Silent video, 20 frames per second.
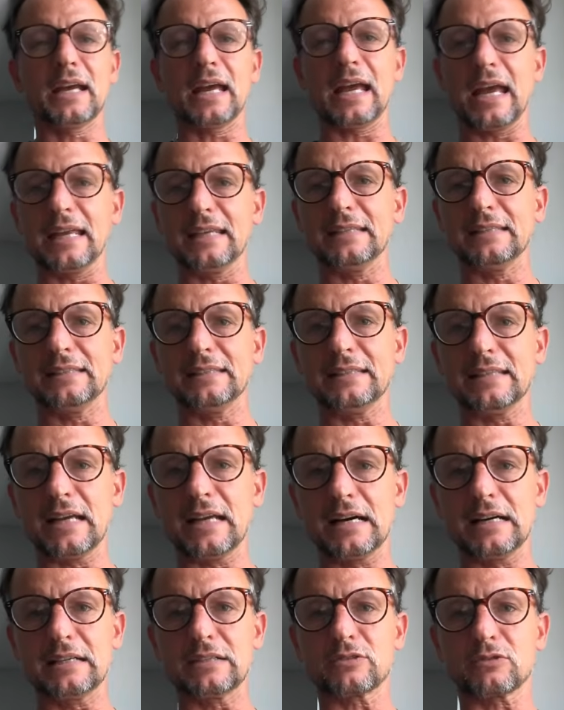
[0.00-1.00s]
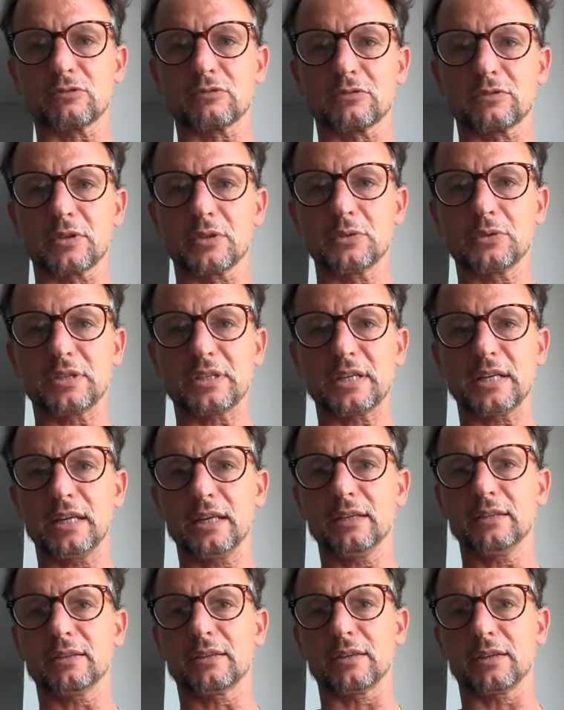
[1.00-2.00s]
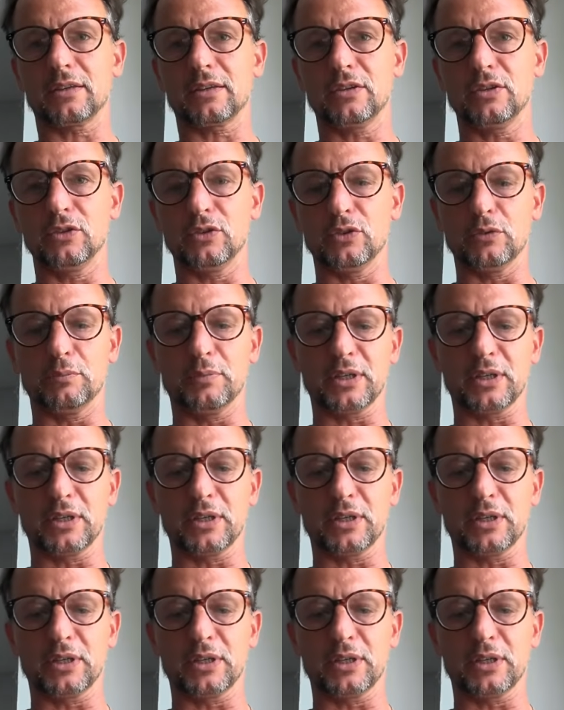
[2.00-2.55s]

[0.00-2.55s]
and not rotate the cube